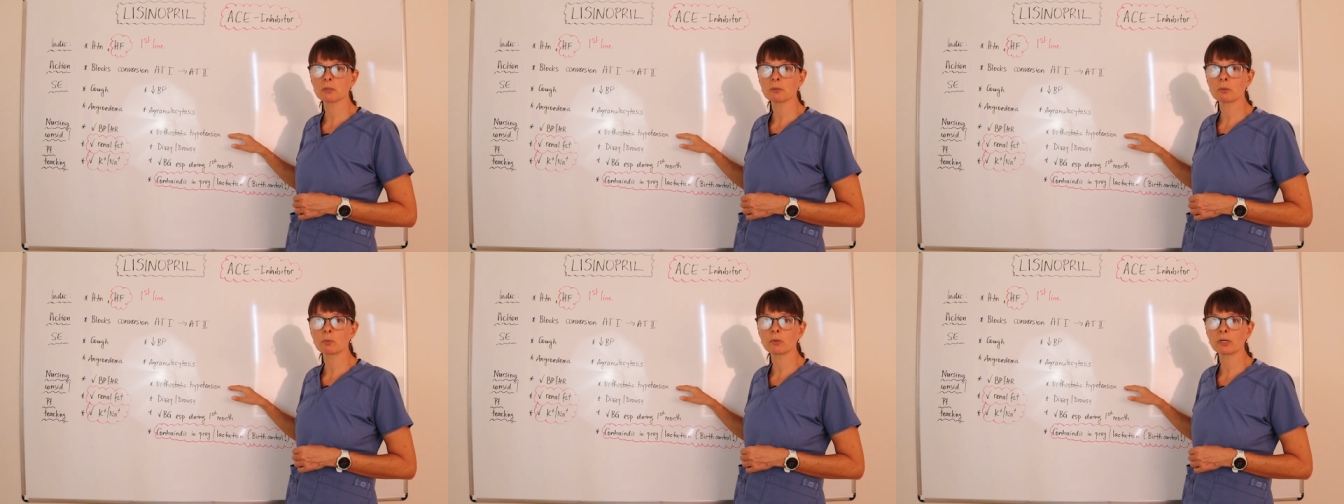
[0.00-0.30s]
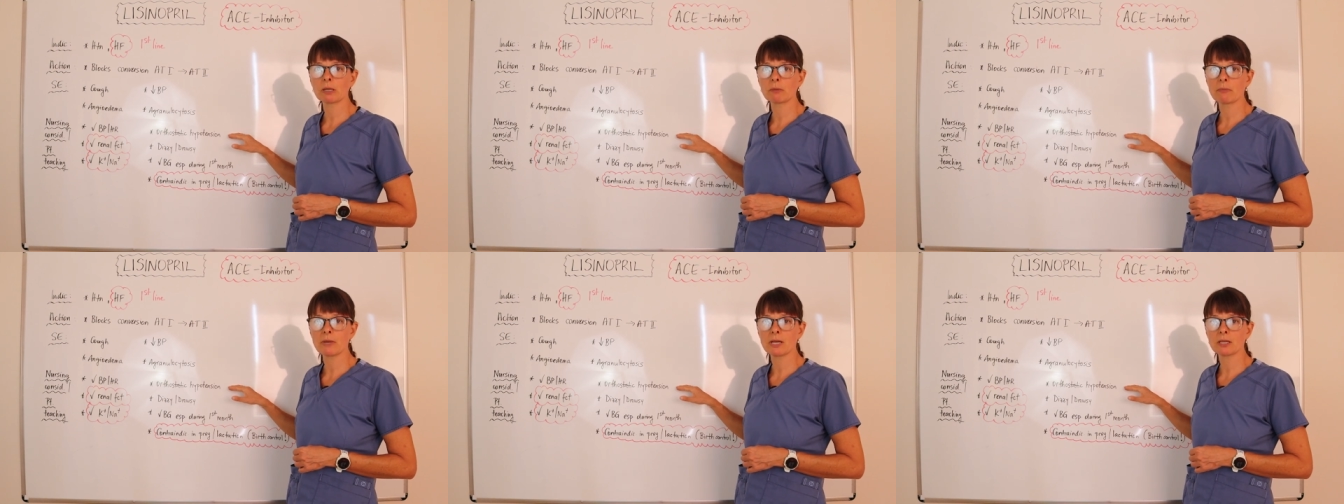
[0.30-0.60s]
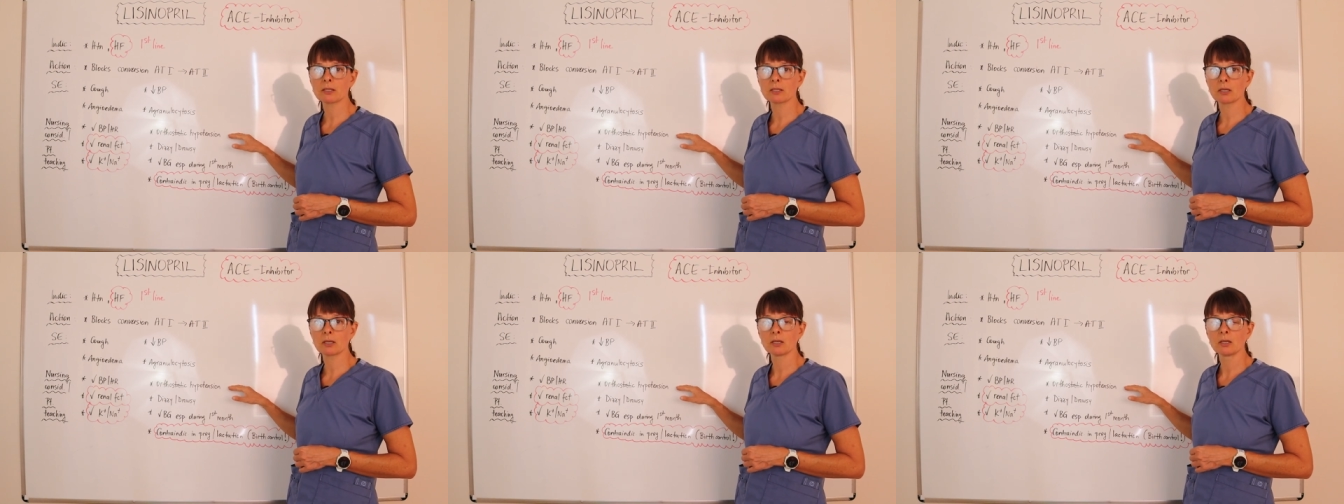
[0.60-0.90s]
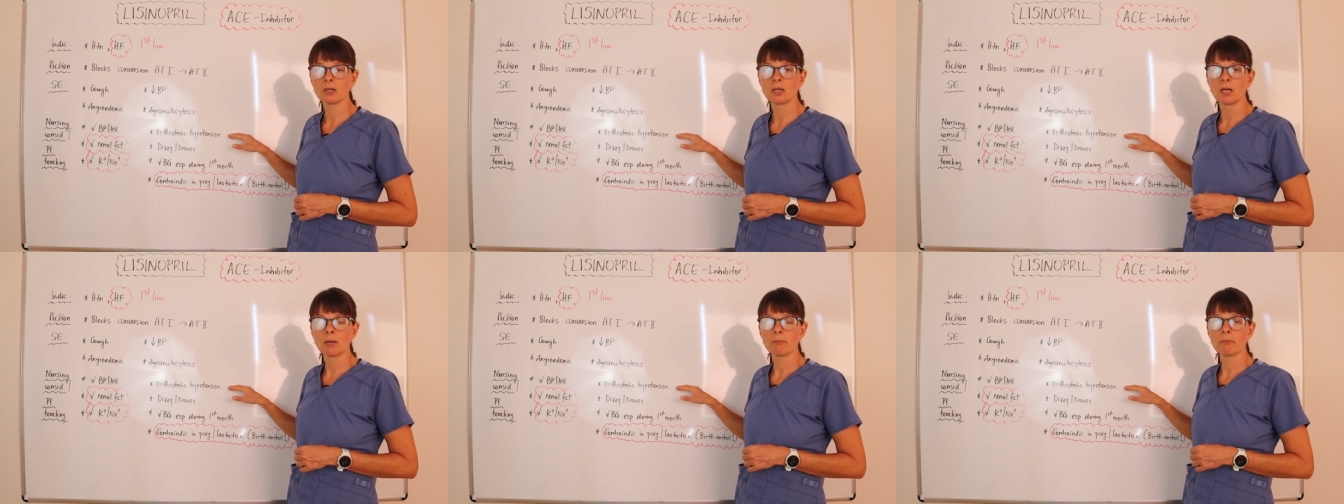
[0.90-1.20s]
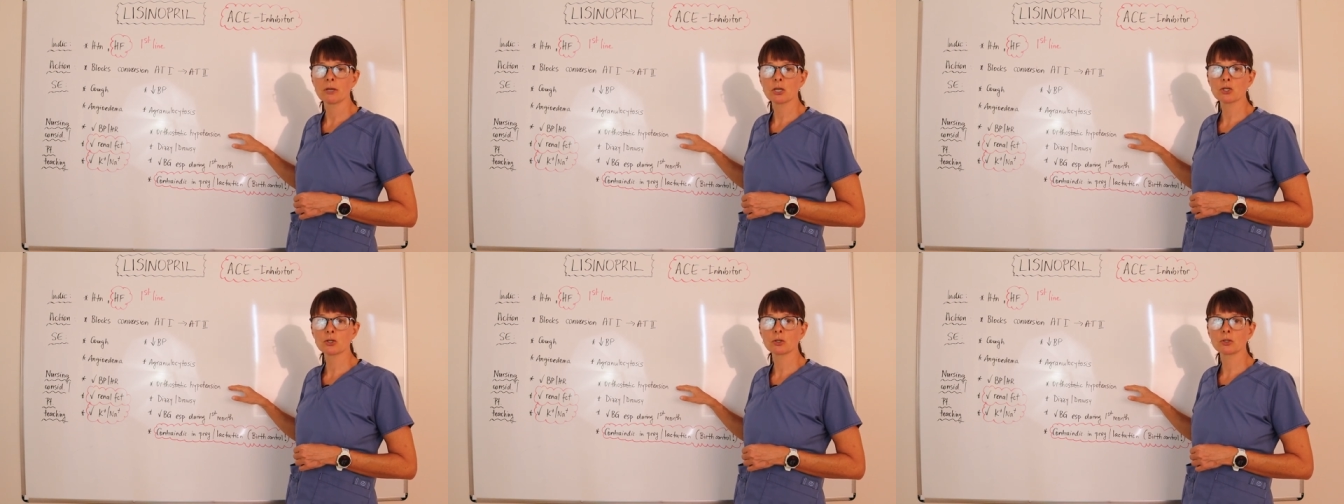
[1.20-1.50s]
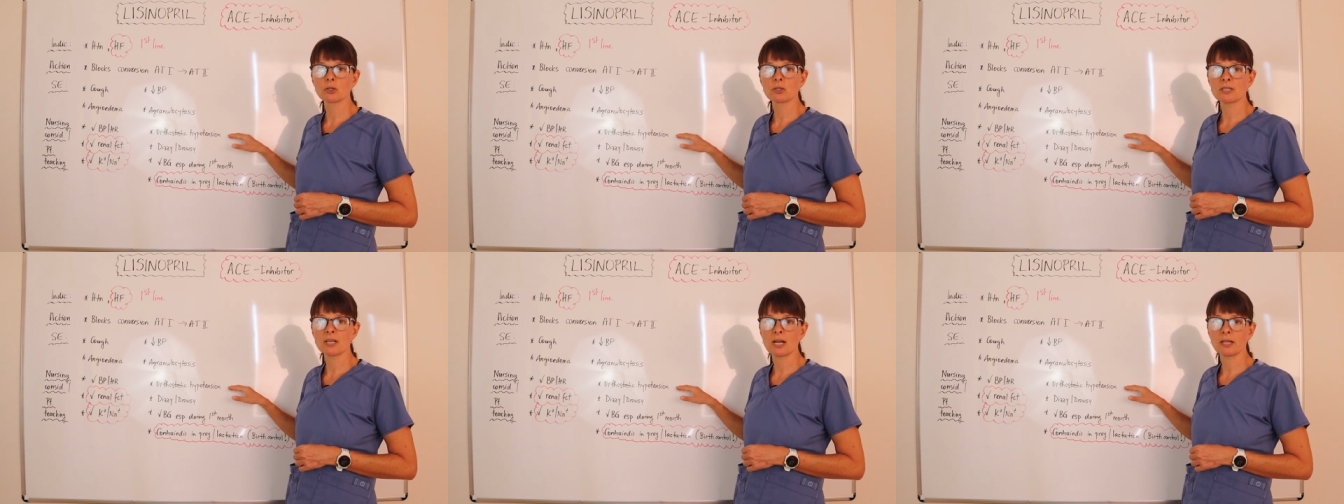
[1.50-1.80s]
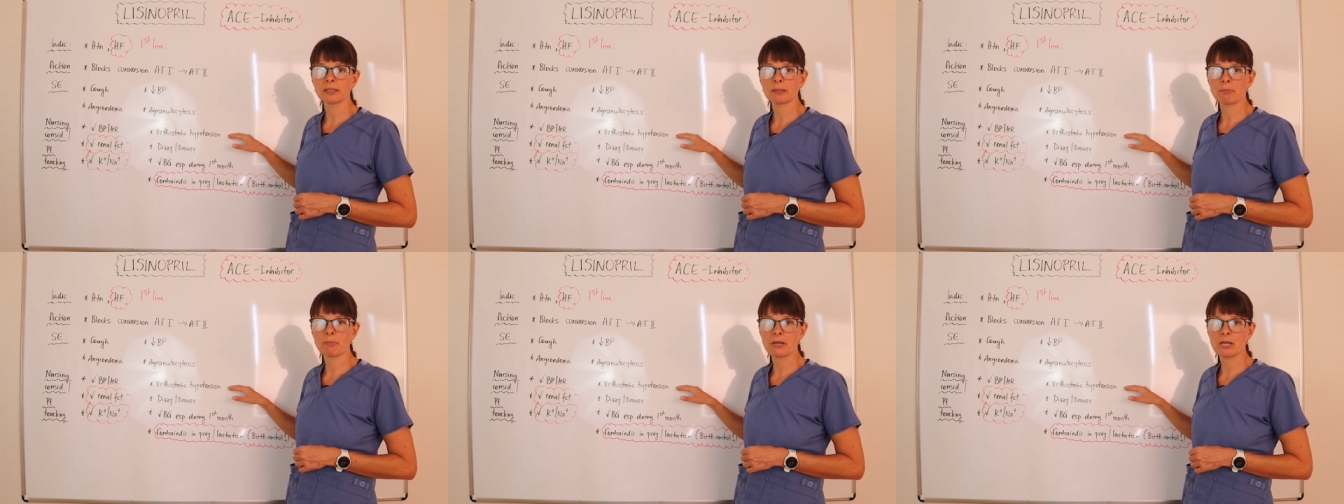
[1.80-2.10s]
so we want to make the make sure to
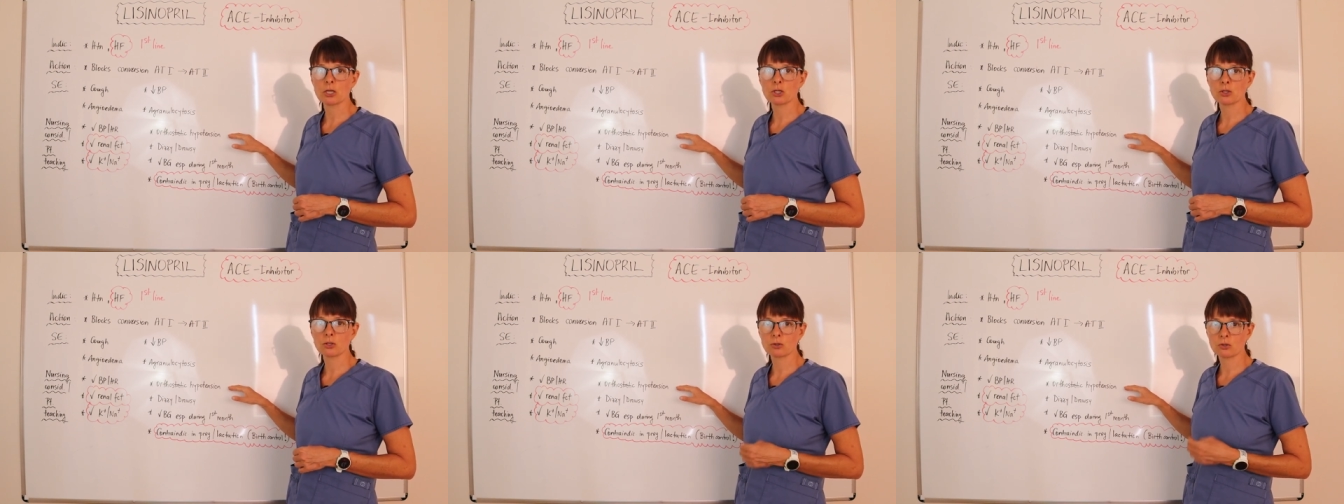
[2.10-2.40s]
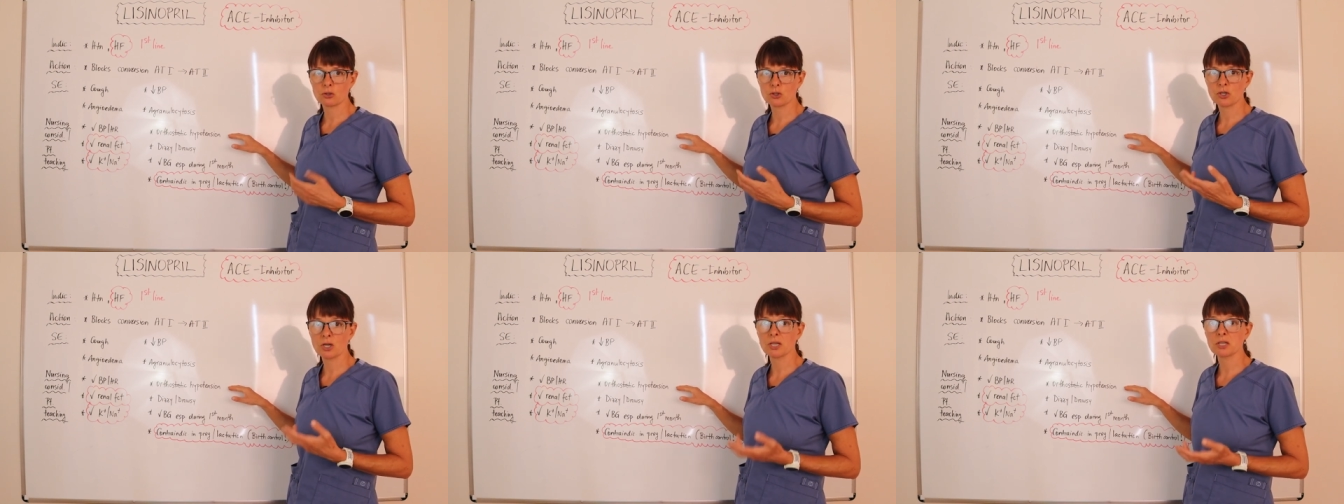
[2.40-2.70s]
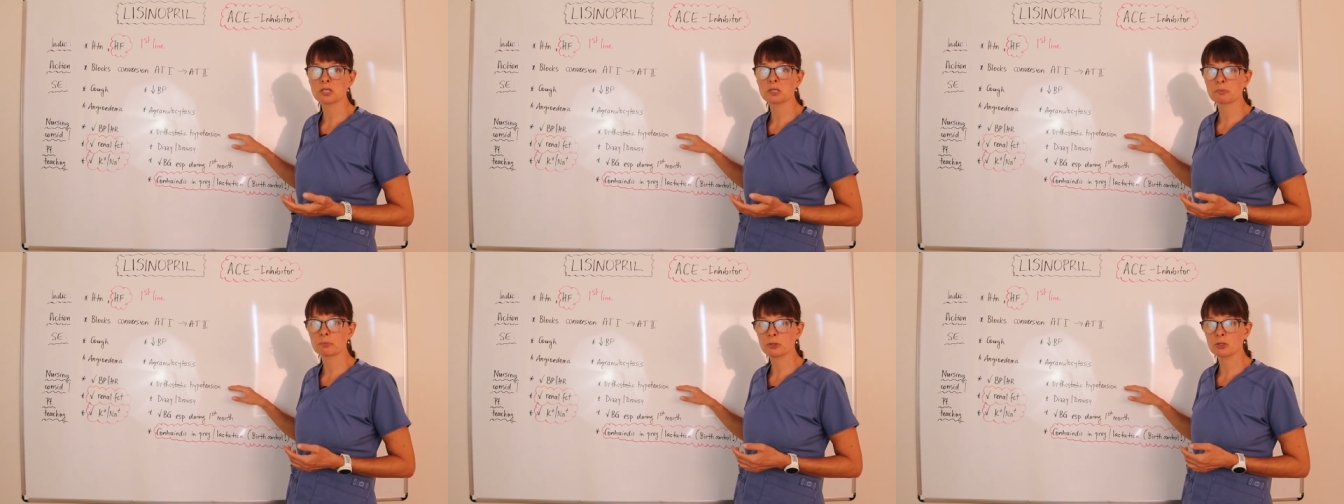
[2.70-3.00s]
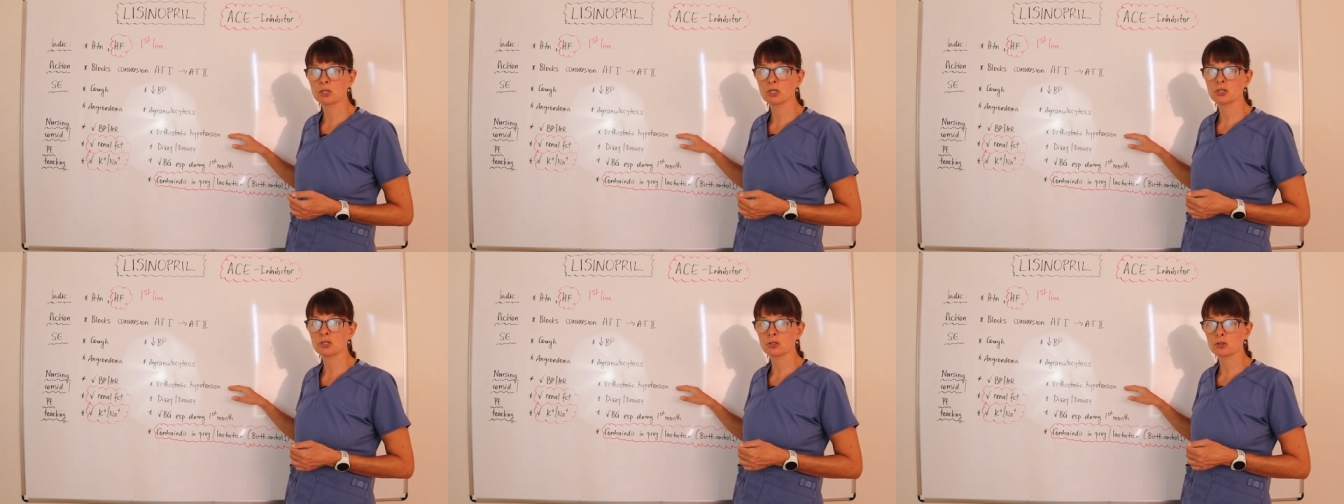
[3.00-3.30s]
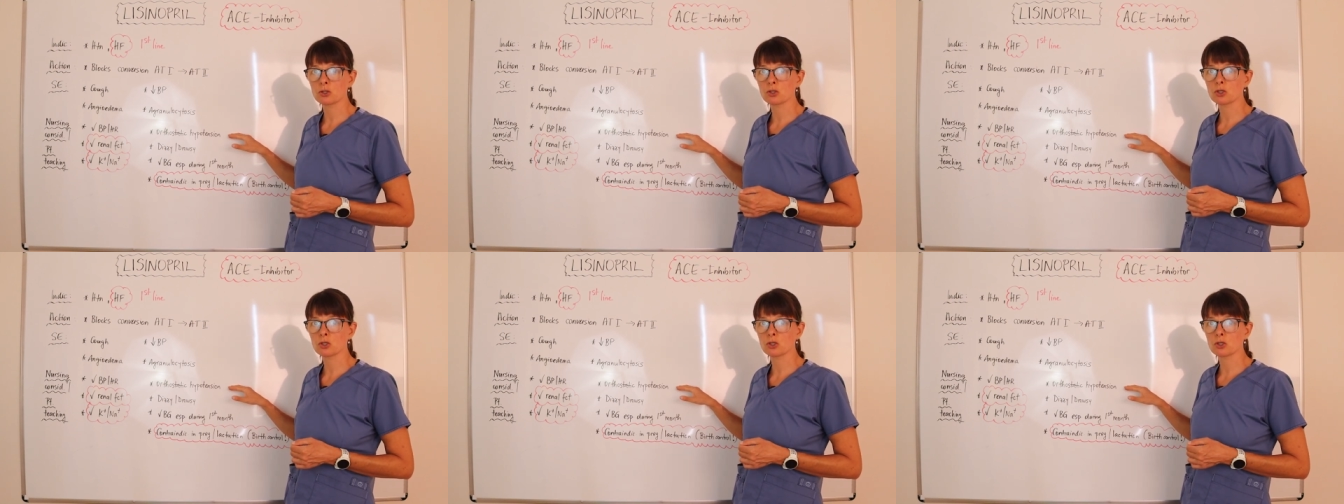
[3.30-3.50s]
tell the patient to change position